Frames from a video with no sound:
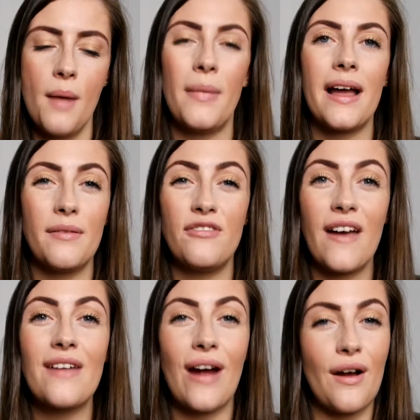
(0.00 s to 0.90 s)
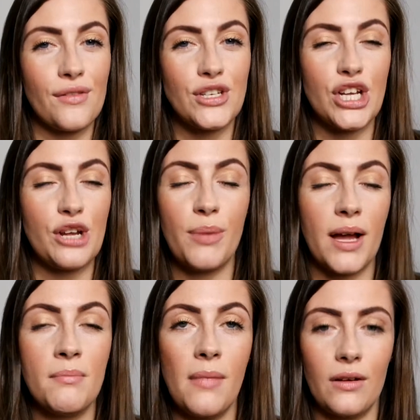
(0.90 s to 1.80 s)
My favourite out of the 2 by
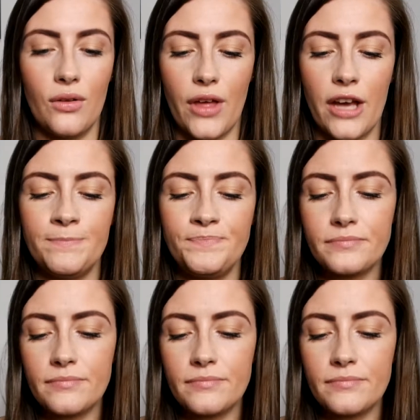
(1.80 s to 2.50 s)
a mile though